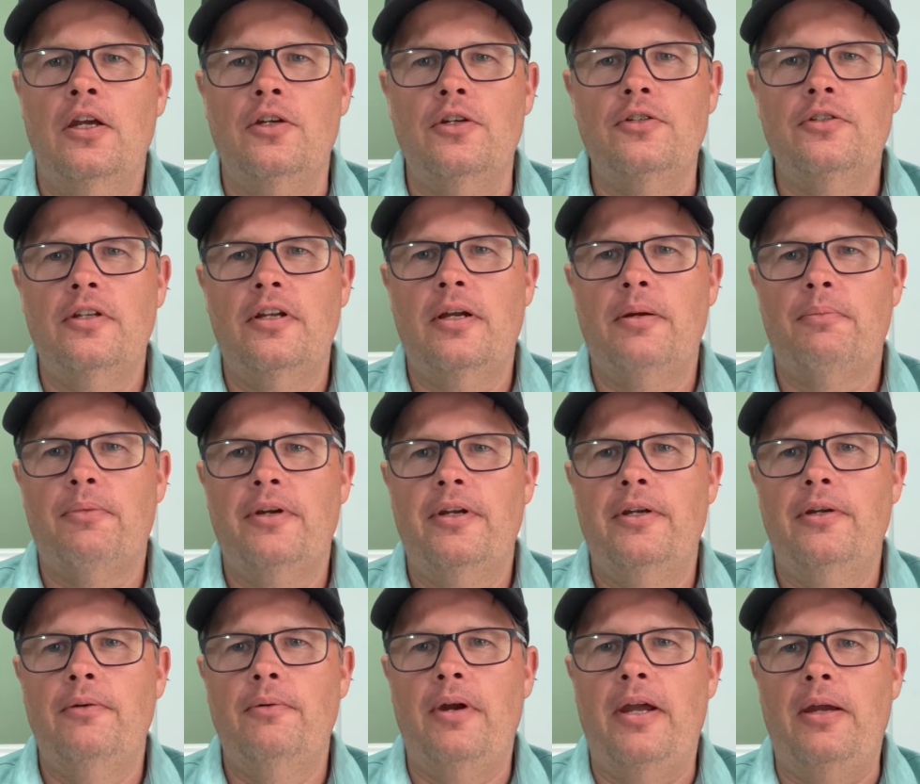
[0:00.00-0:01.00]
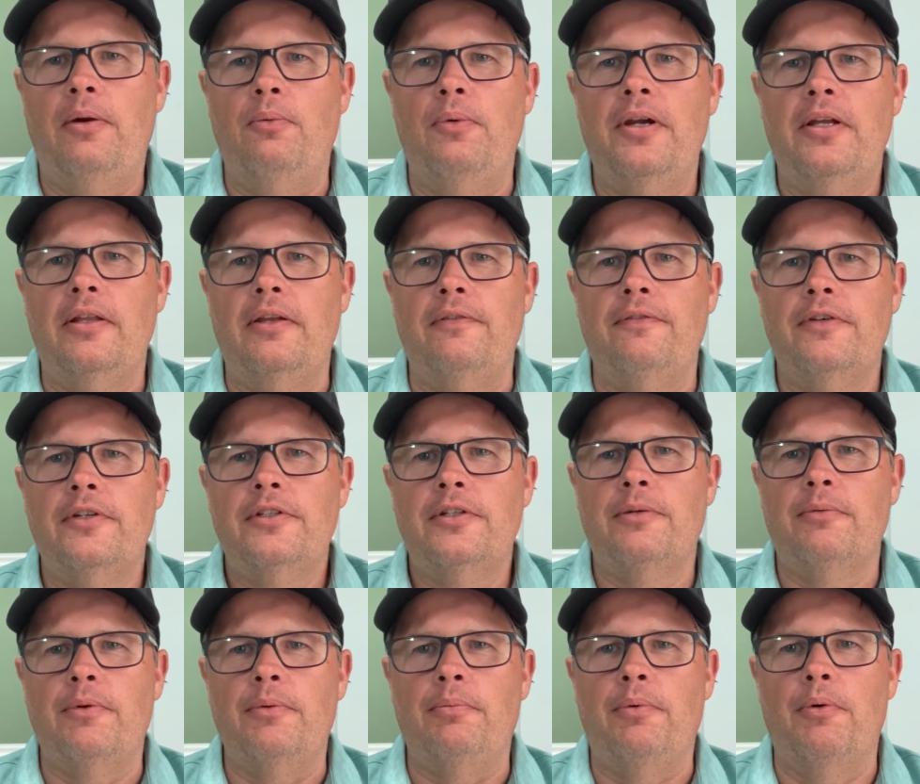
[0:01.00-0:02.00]
Usually I bring you a weekly
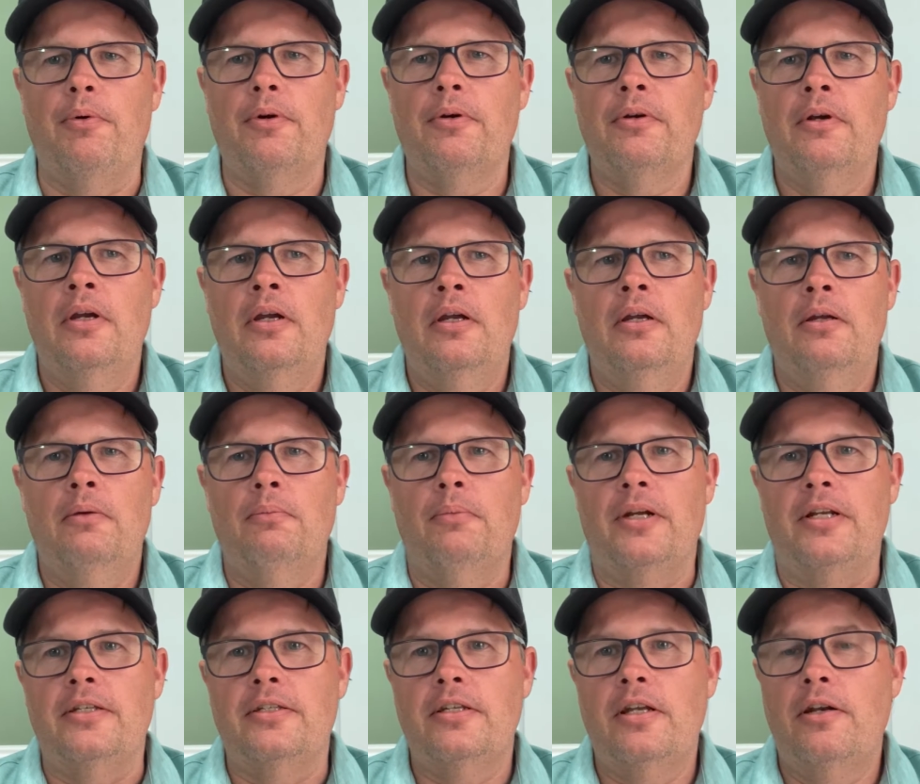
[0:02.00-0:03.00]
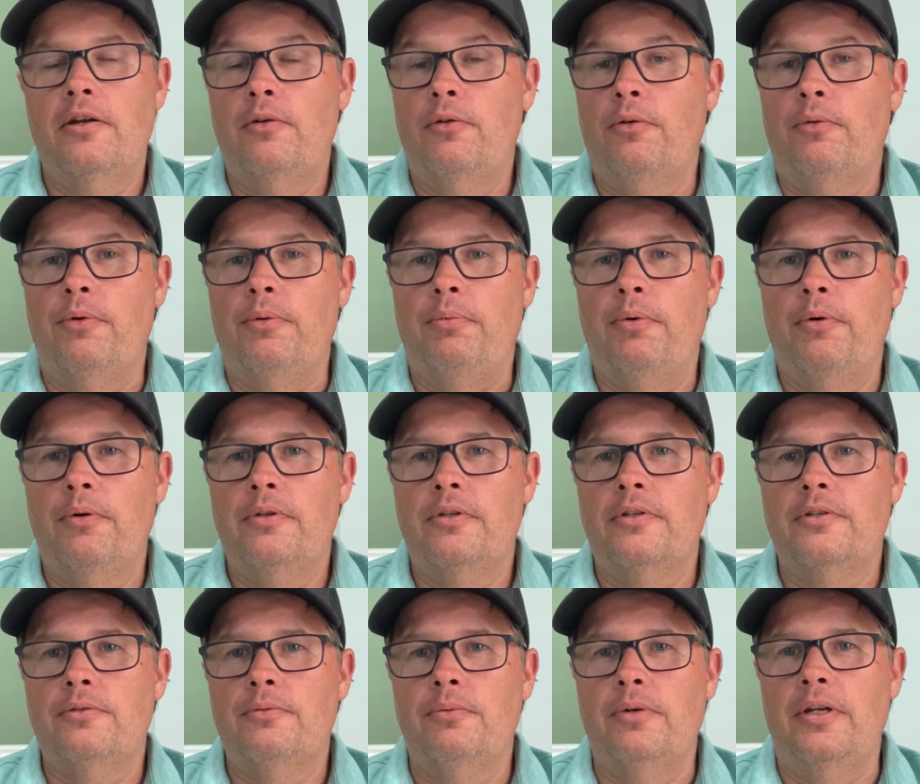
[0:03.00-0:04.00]
fishing report, but instead of doing a report
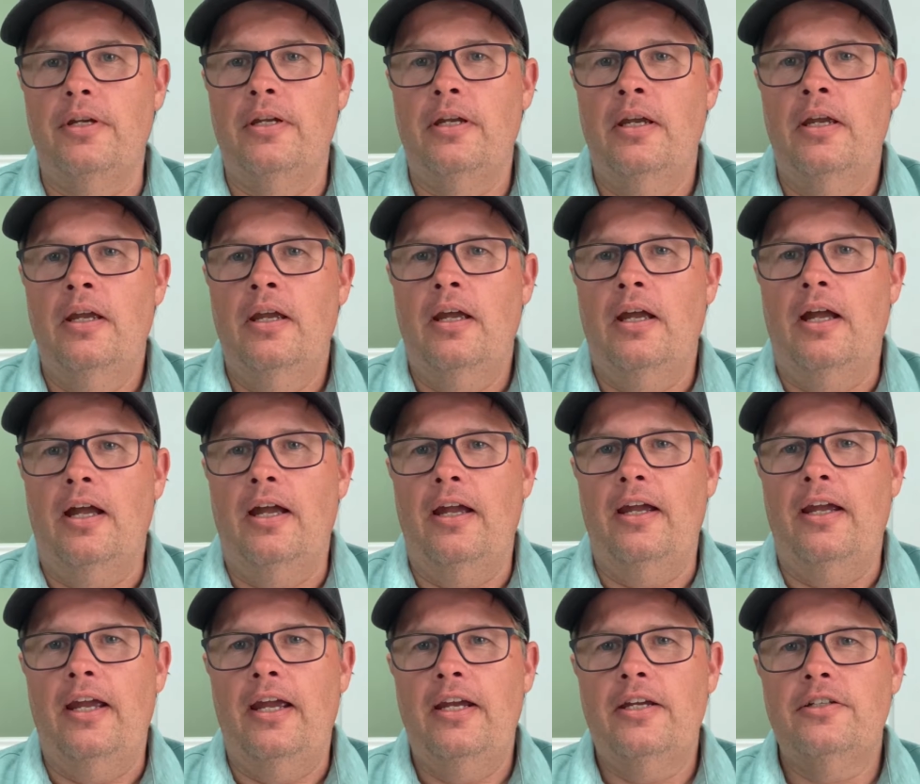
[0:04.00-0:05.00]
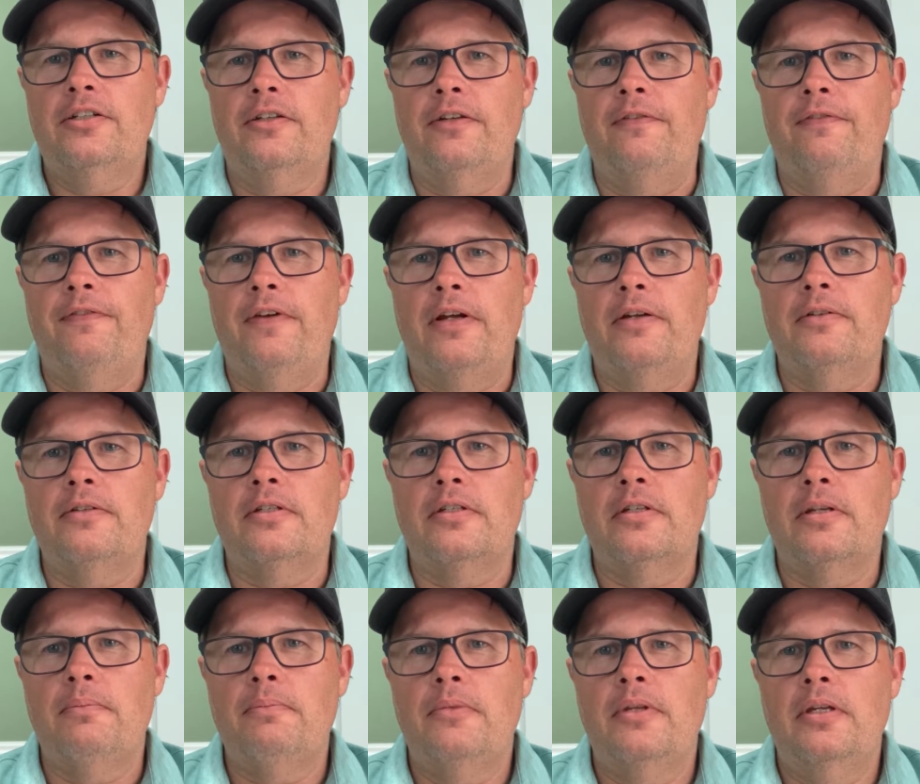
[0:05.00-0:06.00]
this week, I actually found
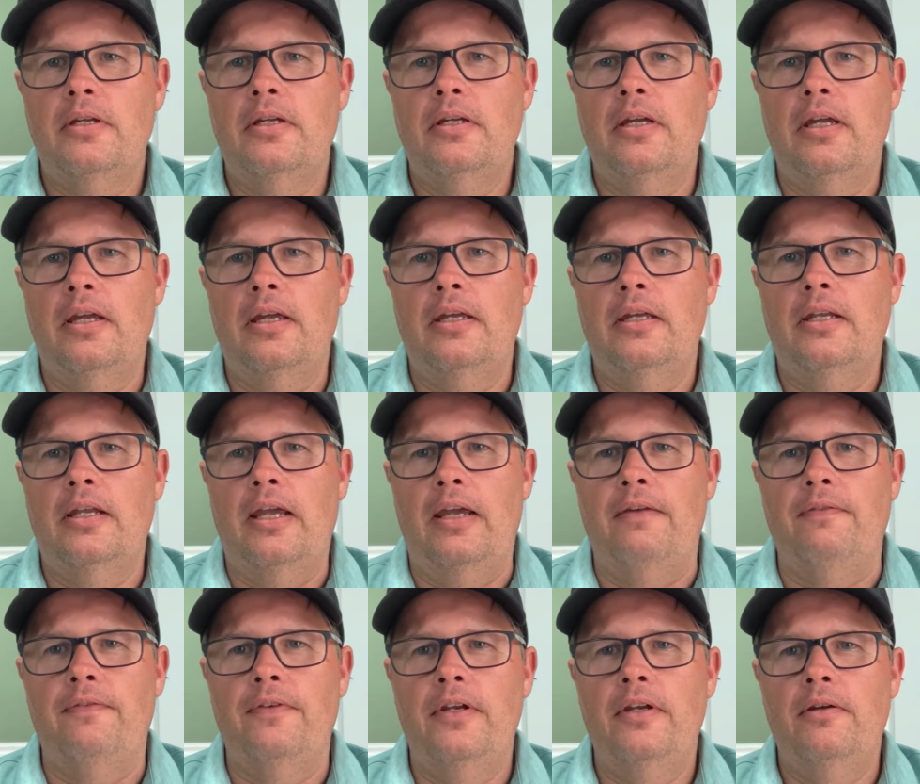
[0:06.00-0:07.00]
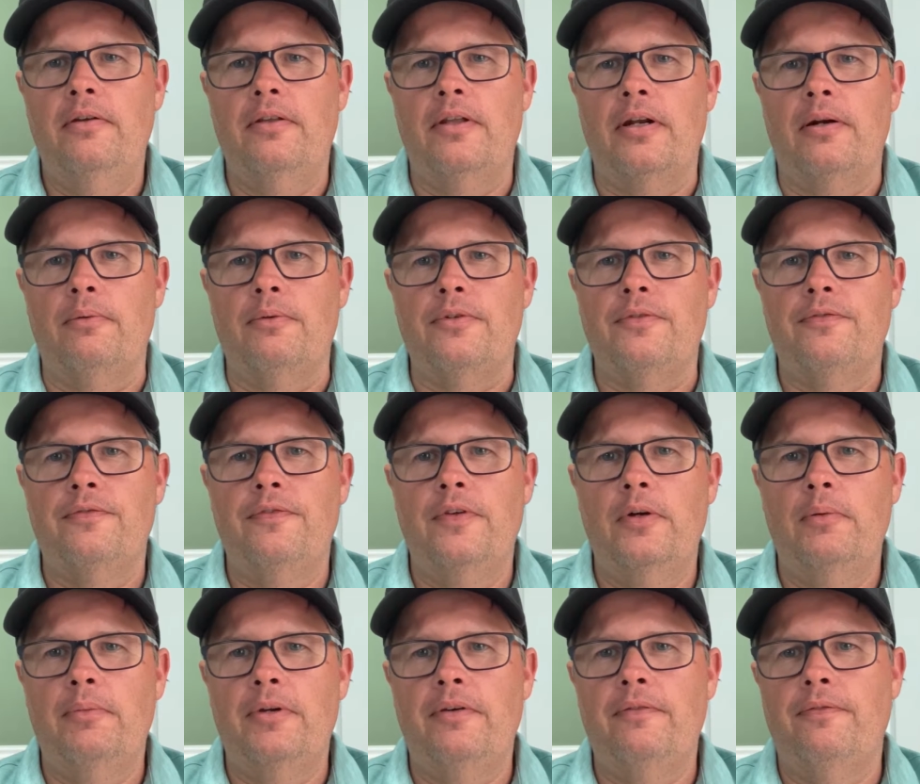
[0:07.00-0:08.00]
something in a video that I was
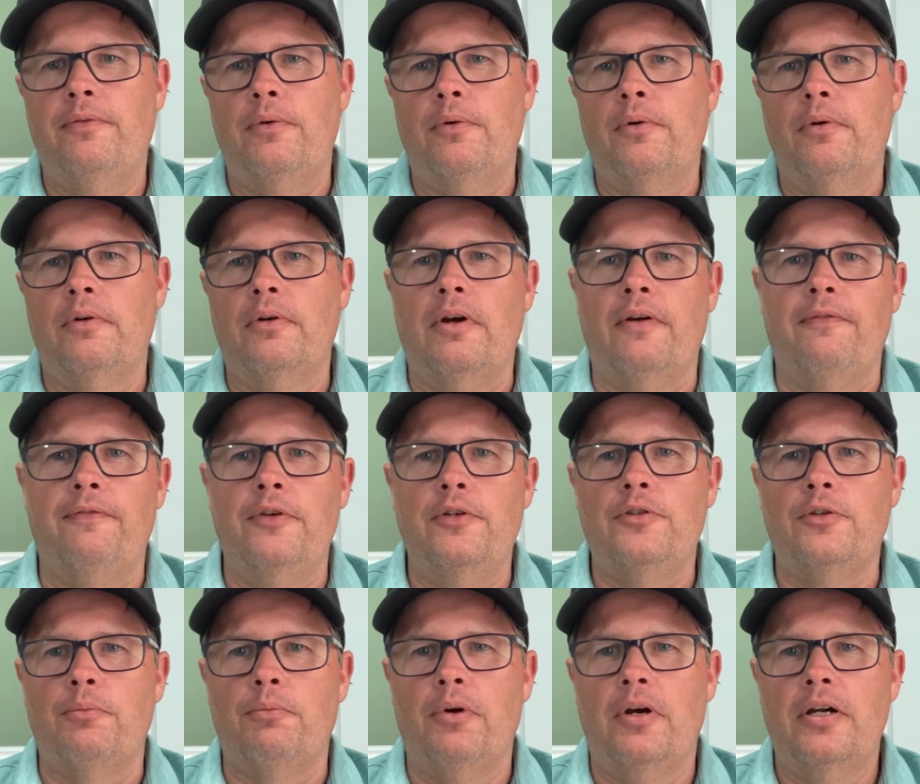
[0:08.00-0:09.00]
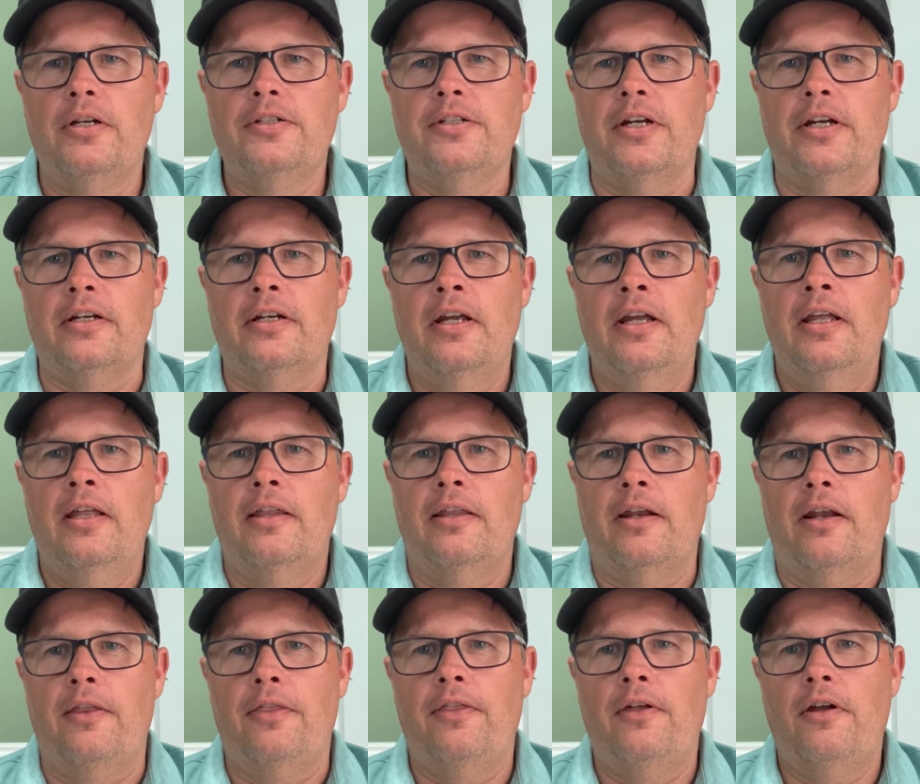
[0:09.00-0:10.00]
filming for a future project
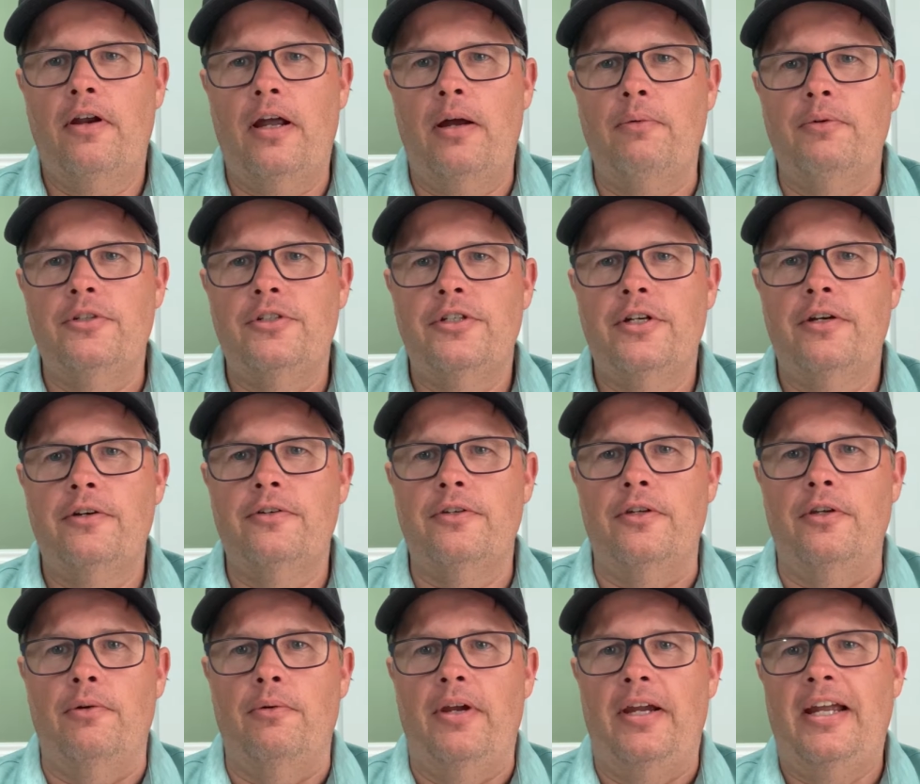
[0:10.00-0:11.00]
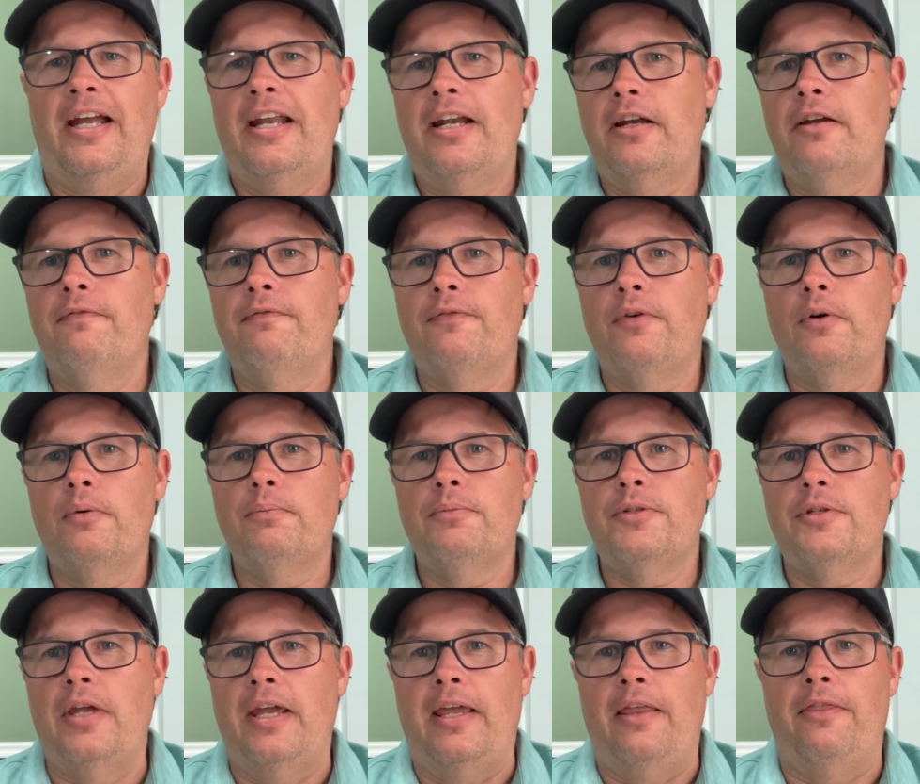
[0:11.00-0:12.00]
that I thought I would share to you. It kind of
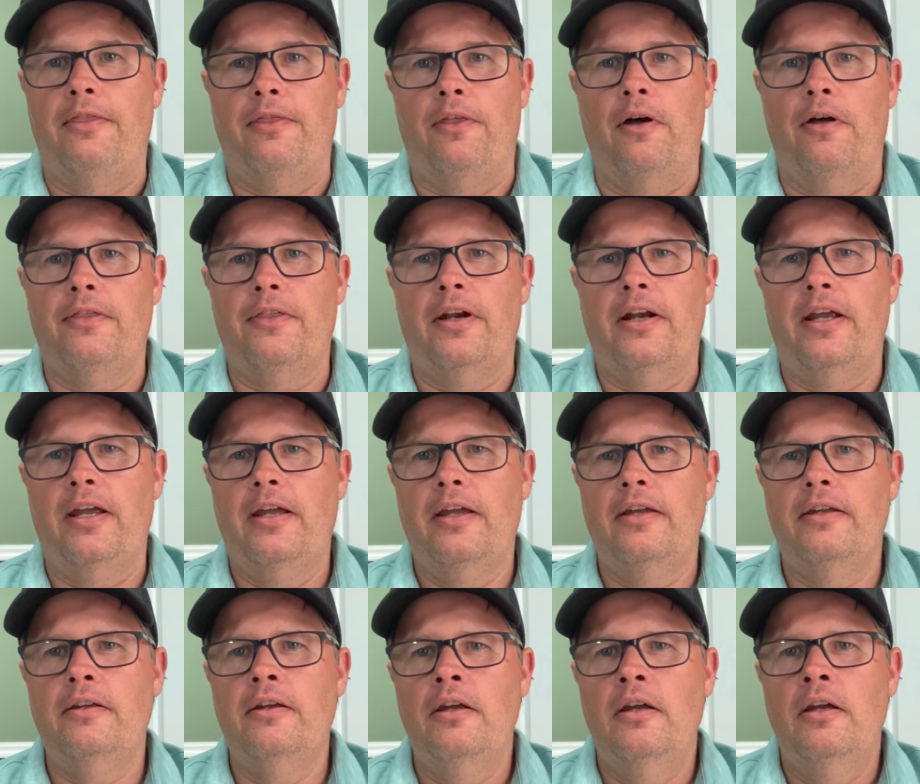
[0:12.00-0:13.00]
confirms a thought that I had